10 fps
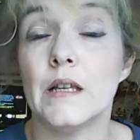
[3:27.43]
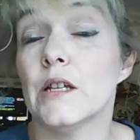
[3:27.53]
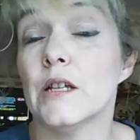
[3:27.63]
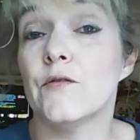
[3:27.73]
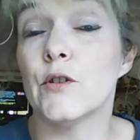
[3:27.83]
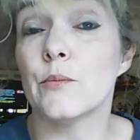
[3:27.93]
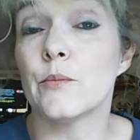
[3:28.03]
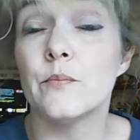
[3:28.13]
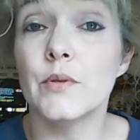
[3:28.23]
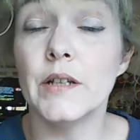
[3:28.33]
If
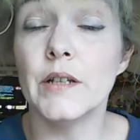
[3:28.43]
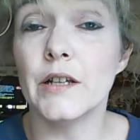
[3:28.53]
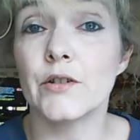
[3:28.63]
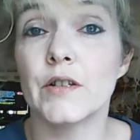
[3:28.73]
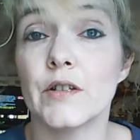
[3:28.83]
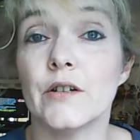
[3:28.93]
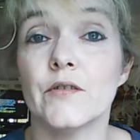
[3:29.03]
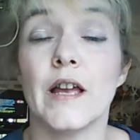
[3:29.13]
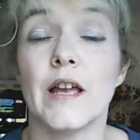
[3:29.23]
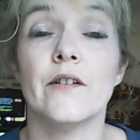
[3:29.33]
you're putting
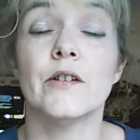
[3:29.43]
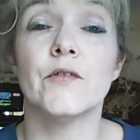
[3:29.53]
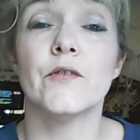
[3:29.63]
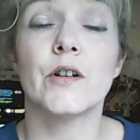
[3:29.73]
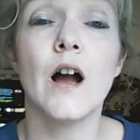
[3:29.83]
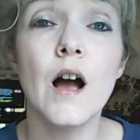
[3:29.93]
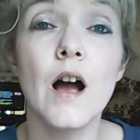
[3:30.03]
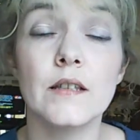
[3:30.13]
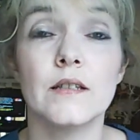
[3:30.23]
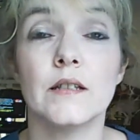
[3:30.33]
yourself down, if you're
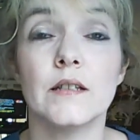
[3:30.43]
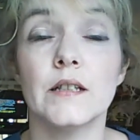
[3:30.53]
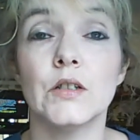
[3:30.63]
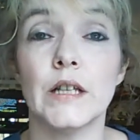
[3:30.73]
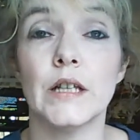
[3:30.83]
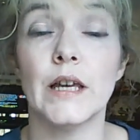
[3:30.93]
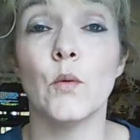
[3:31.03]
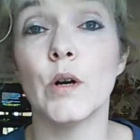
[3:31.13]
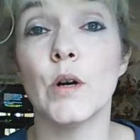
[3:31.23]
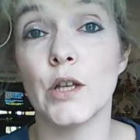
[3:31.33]
constantly looking
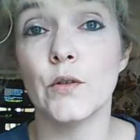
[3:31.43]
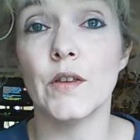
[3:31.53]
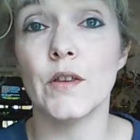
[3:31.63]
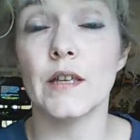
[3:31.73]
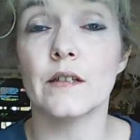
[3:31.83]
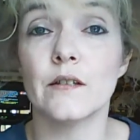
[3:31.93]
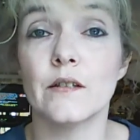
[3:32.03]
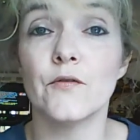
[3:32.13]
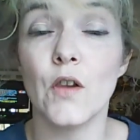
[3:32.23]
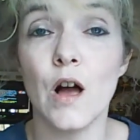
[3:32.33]
at what you think is
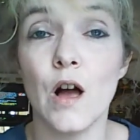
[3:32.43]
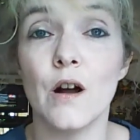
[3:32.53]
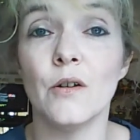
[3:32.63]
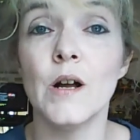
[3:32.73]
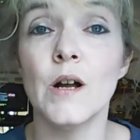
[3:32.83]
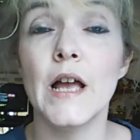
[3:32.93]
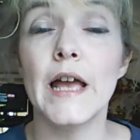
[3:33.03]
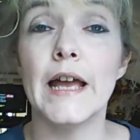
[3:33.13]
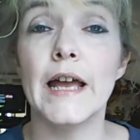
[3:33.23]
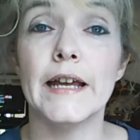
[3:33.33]
a flaw
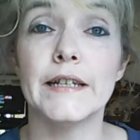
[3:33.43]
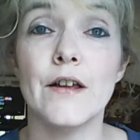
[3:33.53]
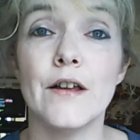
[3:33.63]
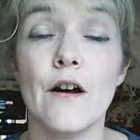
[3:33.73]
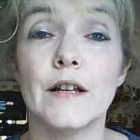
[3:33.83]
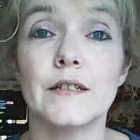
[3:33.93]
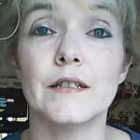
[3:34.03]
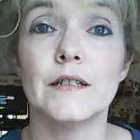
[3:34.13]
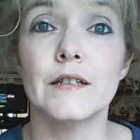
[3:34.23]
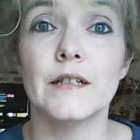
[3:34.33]
and not
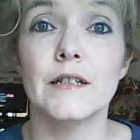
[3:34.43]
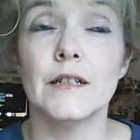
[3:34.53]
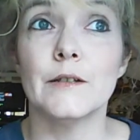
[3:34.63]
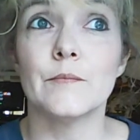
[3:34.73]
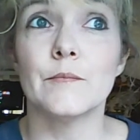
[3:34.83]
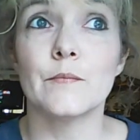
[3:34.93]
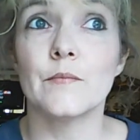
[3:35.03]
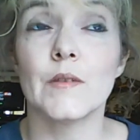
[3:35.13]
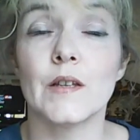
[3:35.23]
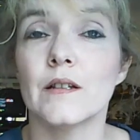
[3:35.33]

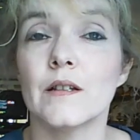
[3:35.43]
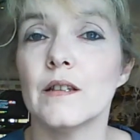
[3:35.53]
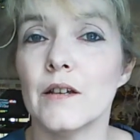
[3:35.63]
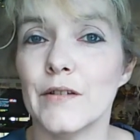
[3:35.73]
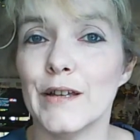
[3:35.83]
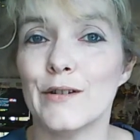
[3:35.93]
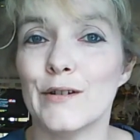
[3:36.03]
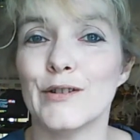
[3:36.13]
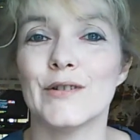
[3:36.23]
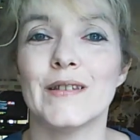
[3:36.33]
loving
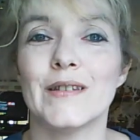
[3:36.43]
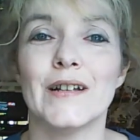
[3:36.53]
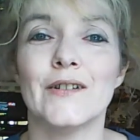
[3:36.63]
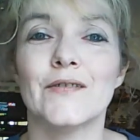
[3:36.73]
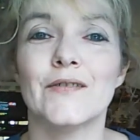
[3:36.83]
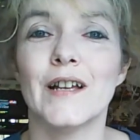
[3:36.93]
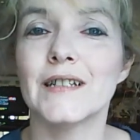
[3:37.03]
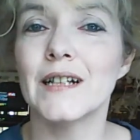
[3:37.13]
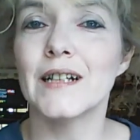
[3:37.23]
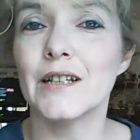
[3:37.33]
on yourself,
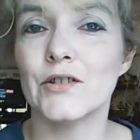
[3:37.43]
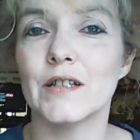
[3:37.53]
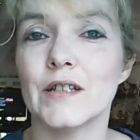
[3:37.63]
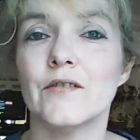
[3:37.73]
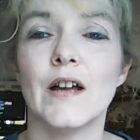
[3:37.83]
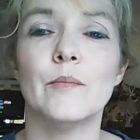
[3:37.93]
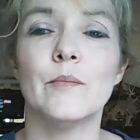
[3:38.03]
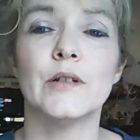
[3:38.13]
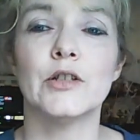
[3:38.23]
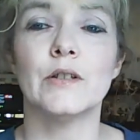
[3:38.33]
not telling yourself how
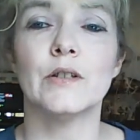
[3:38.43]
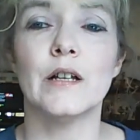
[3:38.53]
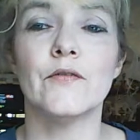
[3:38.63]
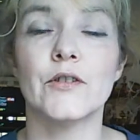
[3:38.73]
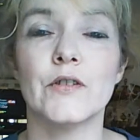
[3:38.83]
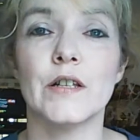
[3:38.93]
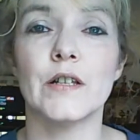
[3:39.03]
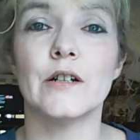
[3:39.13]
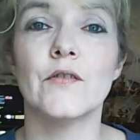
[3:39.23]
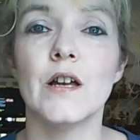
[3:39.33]
much you love
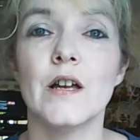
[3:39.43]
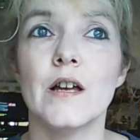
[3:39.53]
yourself,